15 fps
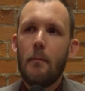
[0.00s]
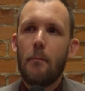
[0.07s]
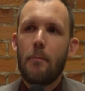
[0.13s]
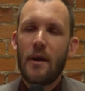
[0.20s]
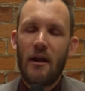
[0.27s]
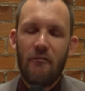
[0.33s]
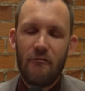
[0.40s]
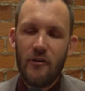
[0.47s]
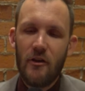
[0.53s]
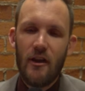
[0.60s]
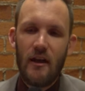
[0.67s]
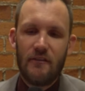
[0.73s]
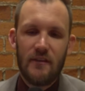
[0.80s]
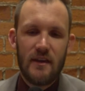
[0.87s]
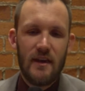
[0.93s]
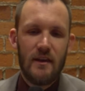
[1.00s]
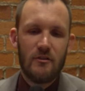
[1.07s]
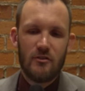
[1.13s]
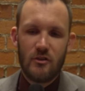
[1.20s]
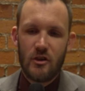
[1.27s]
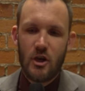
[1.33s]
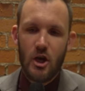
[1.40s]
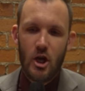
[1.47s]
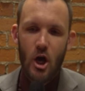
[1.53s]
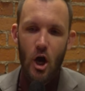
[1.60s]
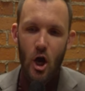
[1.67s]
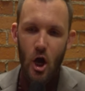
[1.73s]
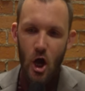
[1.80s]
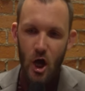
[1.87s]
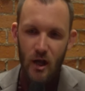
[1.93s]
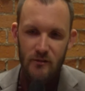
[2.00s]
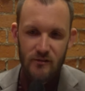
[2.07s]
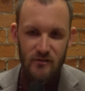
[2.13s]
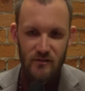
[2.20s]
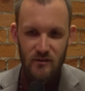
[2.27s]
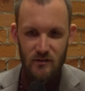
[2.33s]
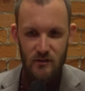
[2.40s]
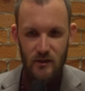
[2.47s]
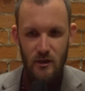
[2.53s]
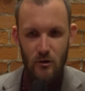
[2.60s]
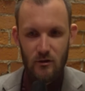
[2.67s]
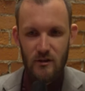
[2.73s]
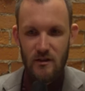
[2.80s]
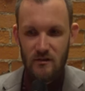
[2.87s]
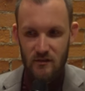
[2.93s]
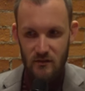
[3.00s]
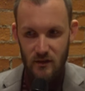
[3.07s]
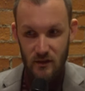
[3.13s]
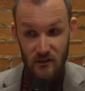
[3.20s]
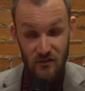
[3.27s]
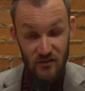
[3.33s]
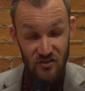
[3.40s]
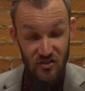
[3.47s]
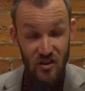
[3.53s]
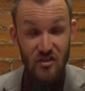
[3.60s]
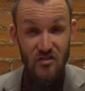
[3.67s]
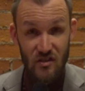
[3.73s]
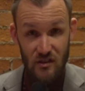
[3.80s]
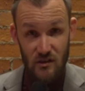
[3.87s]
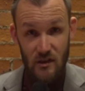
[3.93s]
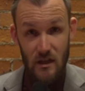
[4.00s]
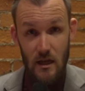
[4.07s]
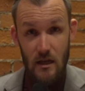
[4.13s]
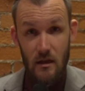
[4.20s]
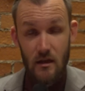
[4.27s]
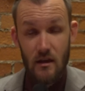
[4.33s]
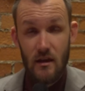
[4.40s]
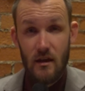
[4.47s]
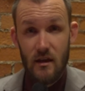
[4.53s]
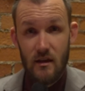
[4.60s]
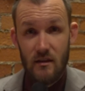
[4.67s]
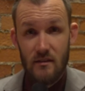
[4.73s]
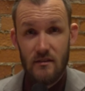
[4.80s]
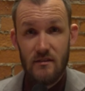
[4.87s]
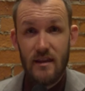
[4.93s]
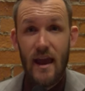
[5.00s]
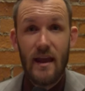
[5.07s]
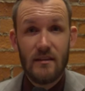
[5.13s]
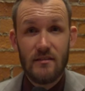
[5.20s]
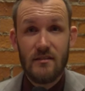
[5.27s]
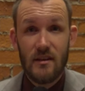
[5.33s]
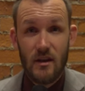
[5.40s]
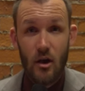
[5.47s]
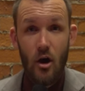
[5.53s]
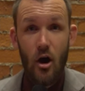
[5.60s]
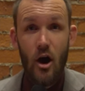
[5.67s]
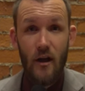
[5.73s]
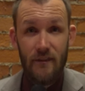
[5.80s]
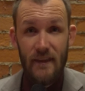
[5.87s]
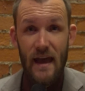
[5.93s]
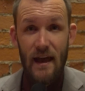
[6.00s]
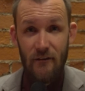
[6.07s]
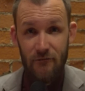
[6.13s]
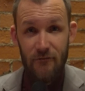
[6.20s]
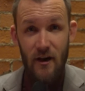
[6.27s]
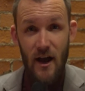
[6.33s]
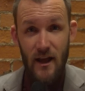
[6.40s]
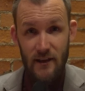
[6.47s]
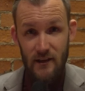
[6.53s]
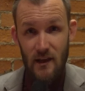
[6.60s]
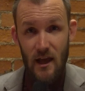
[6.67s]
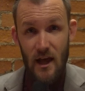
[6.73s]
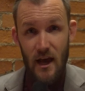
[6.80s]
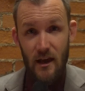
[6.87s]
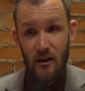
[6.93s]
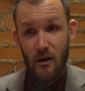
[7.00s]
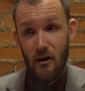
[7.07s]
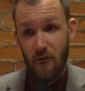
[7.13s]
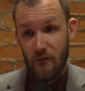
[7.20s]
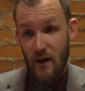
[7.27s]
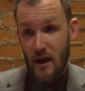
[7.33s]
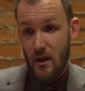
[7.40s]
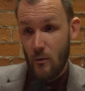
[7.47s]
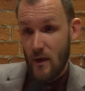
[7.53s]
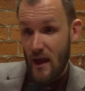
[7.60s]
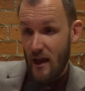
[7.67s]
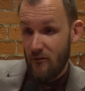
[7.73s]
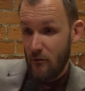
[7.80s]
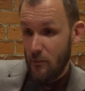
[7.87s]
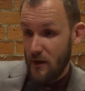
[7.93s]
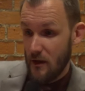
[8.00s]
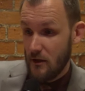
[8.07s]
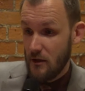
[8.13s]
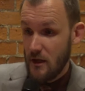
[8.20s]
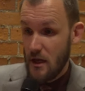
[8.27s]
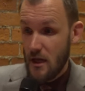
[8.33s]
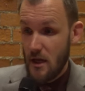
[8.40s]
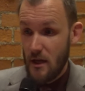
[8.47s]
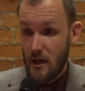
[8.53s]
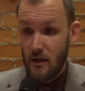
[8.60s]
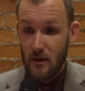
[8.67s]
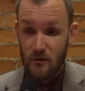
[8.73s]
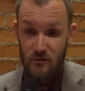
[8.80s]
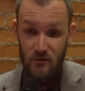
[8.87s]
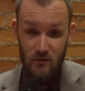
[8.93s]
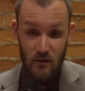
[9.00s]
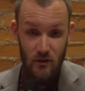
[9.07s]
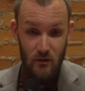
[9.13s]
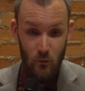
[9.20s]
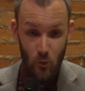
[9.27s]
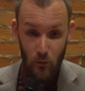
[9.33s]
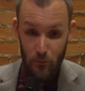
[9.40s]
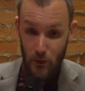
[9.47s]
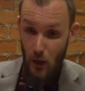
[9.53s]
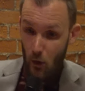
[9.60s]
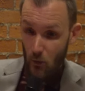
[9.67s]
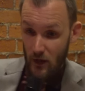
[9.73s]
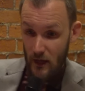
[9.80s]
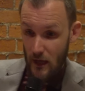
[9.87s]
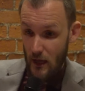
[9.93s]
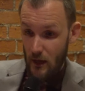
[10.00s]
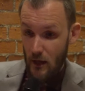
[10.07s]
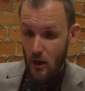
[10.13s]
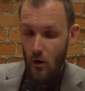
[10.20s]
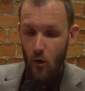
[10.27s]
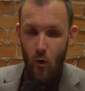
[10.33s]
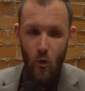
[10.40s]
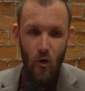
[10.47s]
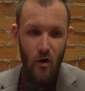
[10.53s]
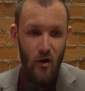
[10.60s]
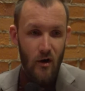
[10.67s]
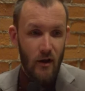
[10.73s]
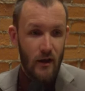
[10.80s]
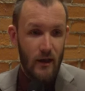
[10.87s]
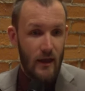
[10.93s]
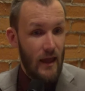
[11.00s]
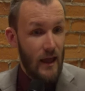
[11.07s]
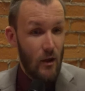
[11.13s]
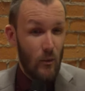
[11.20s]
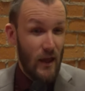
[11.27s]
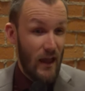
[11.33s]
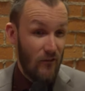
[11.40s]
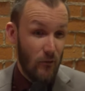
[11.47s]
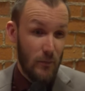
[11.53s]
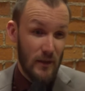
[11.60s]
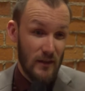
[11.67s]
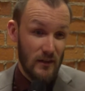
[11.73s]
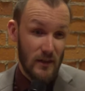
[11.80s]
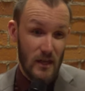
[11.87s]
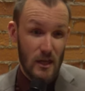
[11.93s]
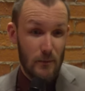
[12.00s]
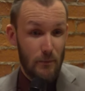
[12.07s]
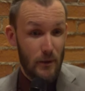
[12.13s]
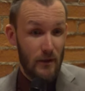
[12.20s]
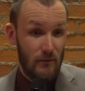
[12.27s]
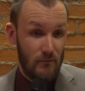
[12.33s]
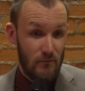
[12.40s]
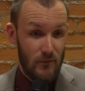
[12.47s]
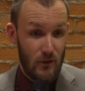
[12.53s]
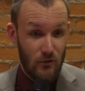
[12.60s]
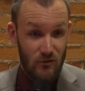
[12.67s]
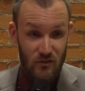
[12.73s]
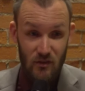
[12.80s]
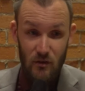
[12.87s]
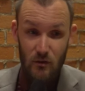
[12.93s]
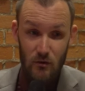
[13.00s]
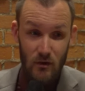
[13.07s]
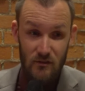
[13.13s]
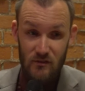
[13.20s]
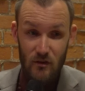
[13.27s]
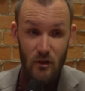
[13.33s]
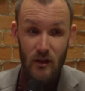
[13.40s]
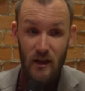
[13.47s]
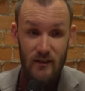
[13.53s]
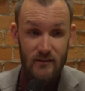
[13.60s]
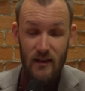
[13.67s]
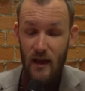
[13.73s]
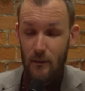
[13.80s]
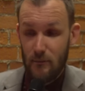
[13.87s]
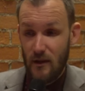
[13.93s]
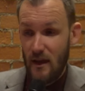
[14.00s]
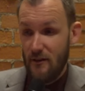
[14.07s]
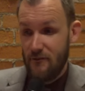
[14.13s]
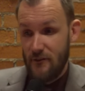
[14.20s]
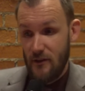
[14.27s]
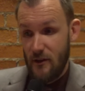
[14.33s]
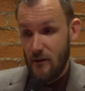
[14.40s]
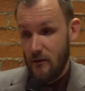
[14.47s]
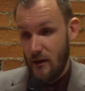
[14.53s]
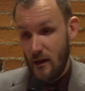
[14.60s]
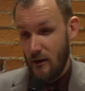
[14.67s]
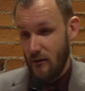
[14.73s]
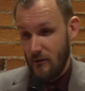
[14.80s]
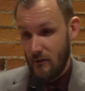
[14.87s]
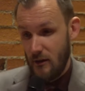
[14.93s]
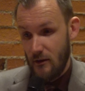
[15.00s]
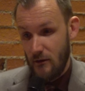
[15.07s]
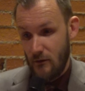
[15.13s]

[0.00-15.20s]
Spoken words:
But I feel like the Kings are constantly, or at least consistently, dancing on that fine line of, hey, we have a big lead and it's we're blowing it, or hey, we have a big lead, but there's still a lot of time left, and